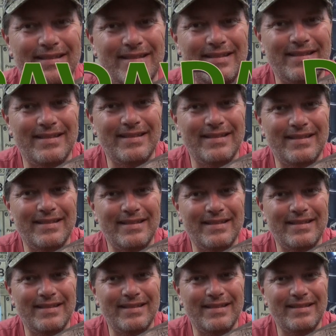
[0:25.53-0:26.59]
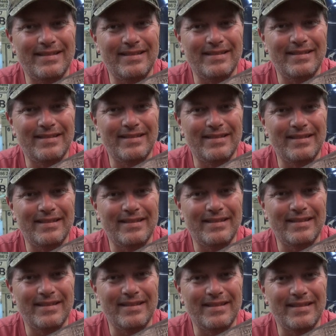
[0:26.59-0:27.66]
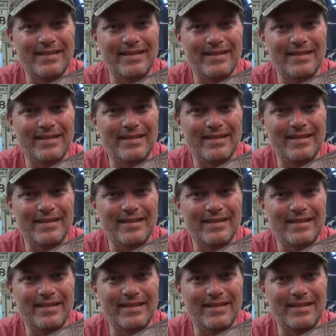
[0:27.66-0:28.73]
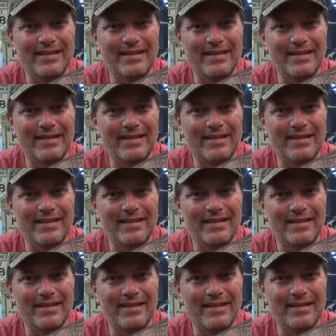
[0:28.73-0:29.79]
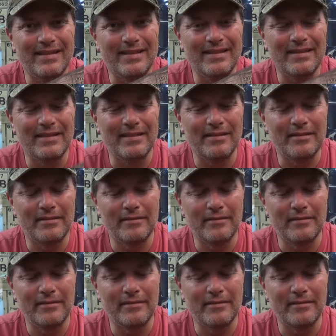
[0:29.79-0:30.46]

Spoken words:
No one is speaking in this clip.